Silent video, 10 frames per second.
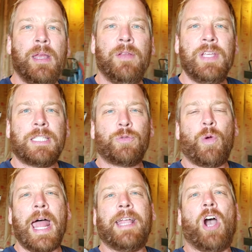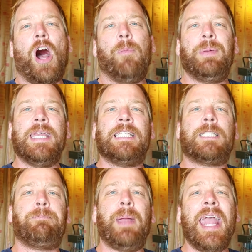This is what I call being
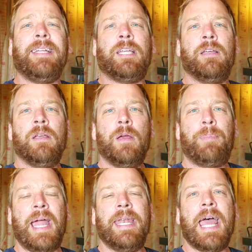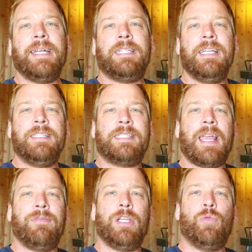spanked by a
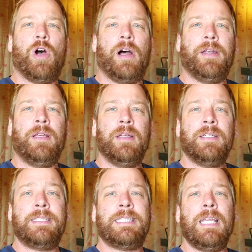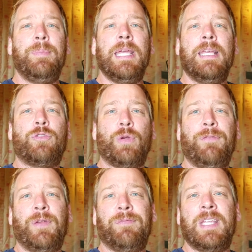1971
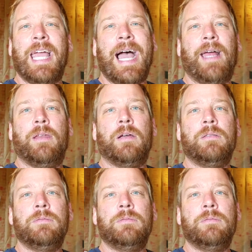CB350 Honda.